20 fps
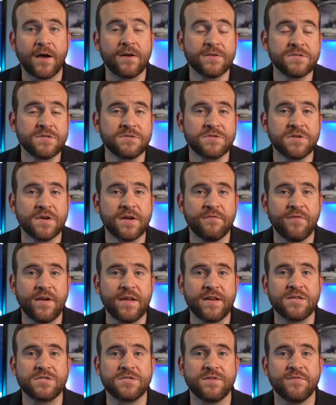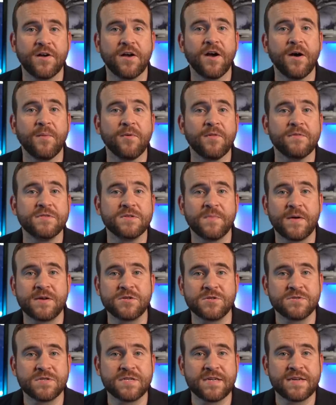I also took advantage of a couple of
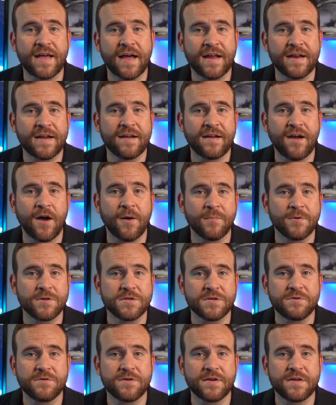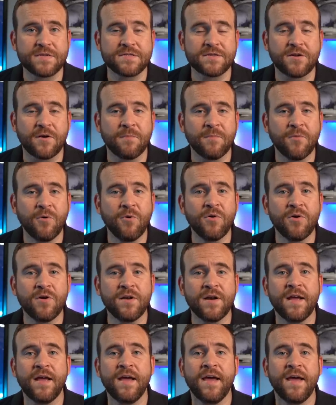specialty dining opportunities on
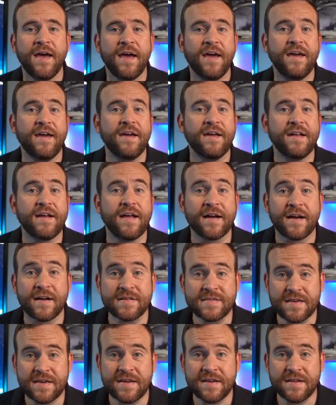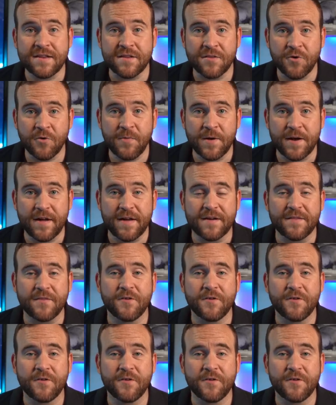board, and I got to eat in Luminae.